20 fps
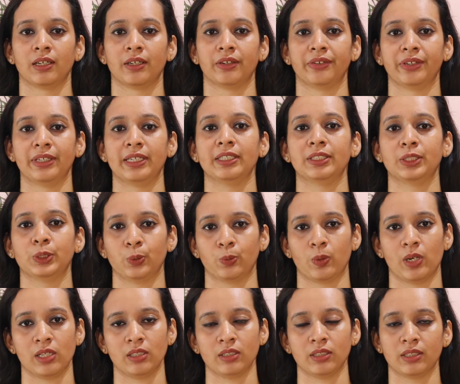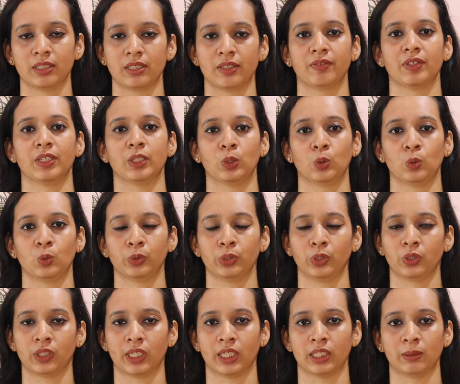reads once, they will know
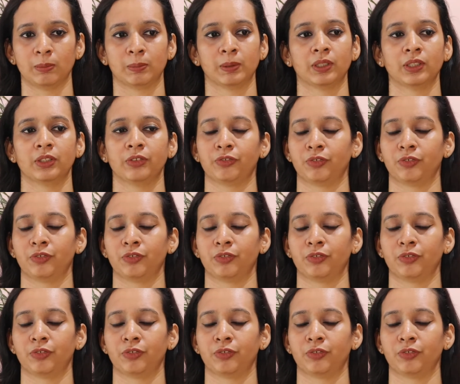your caliber